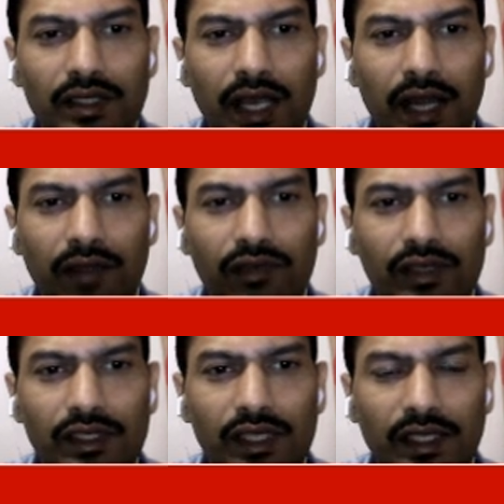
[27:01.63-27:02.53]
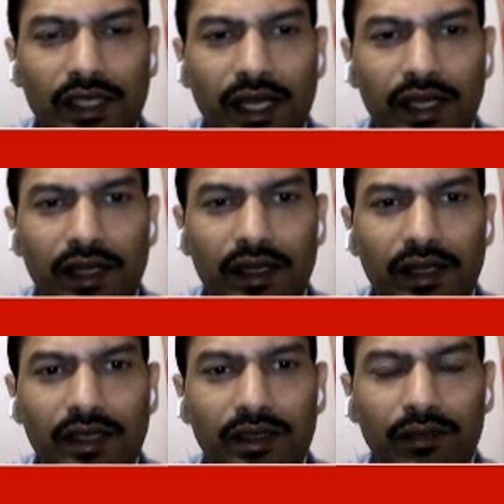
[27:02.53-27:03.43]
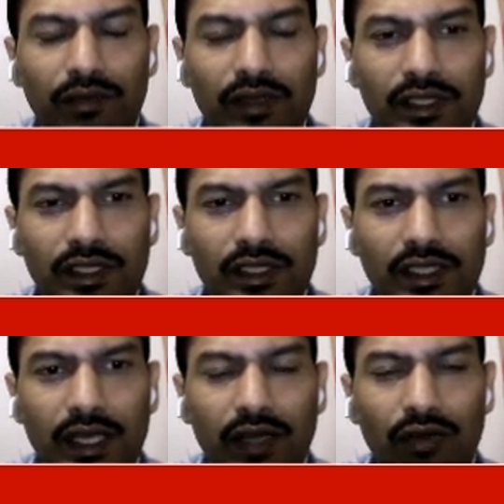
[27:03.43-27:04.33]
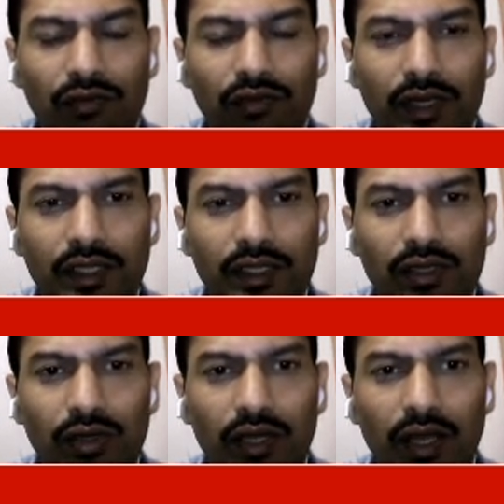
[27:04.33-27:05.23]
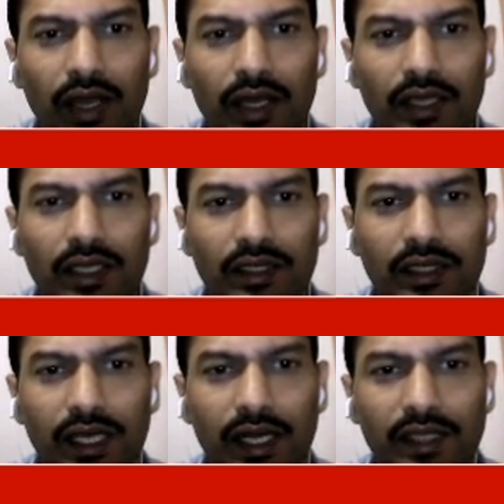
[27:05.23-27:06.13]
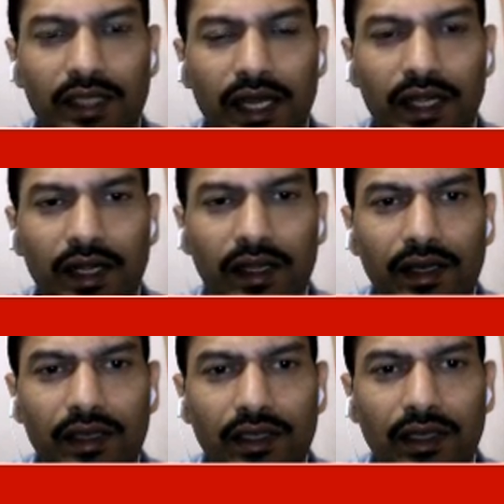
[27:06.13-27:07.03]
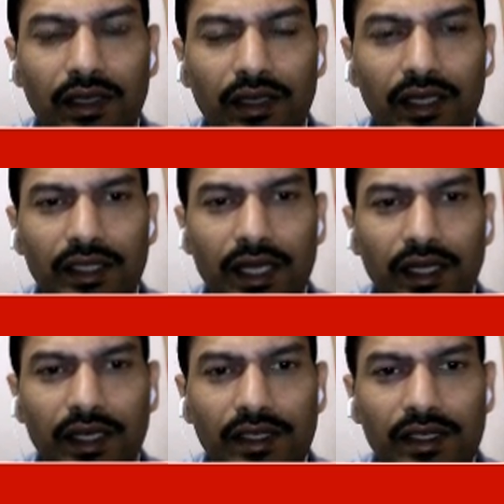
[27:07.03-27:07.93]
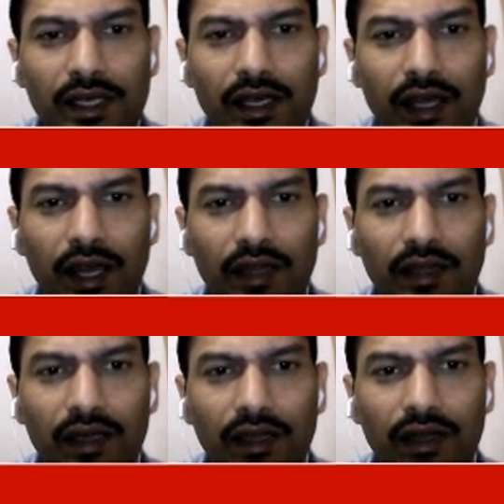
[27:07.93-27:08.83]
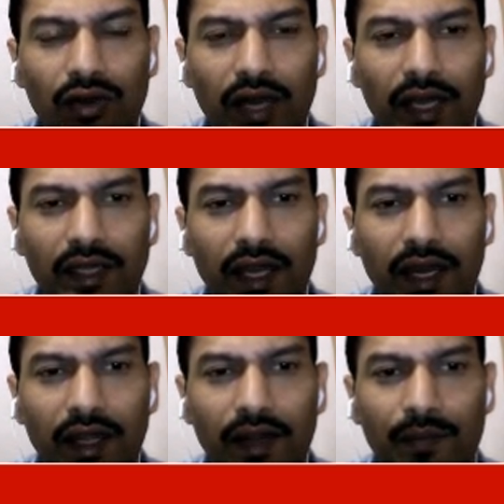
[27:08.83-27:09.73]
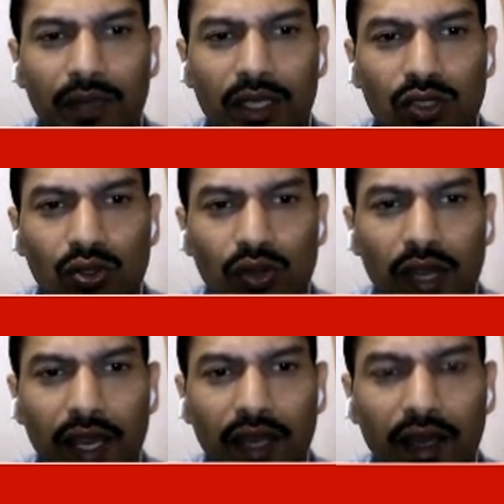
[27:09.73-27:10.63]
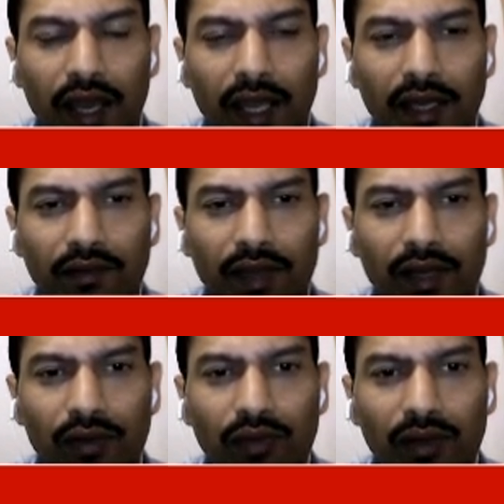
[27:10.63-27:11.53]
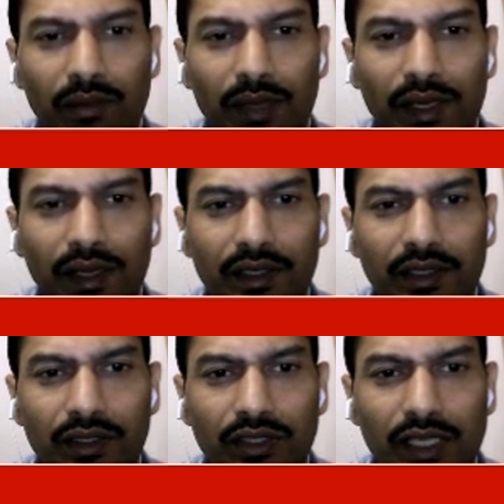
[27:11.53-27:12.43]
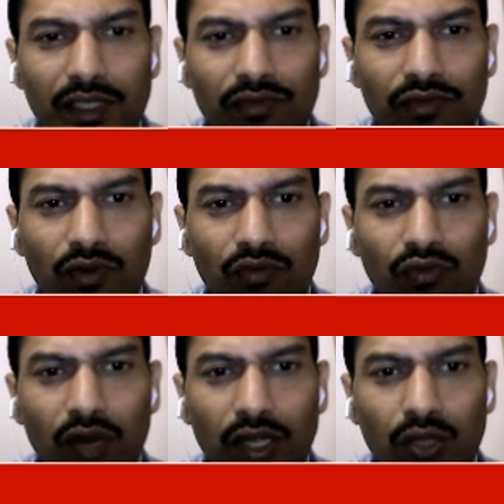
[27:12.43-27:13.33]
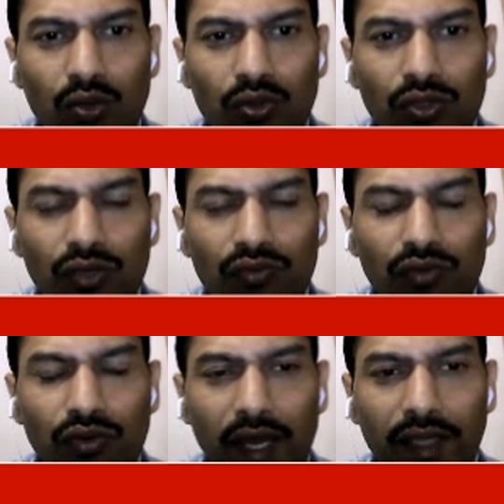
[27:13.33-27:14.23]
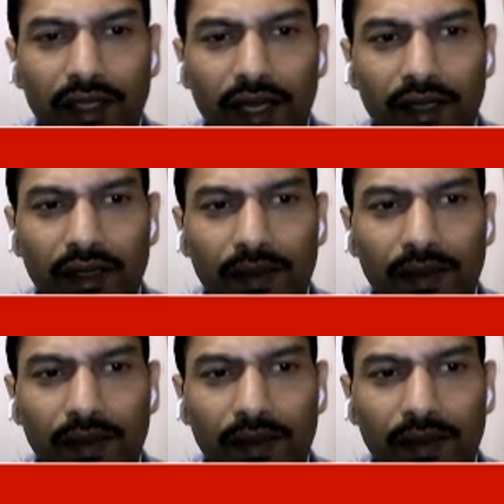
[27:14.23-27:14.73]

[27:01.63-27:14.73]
and first excited energy, first state of energy, or second excited energy, excited state, and third, or like that. So n value will be changed from 1 2 3 4 like that.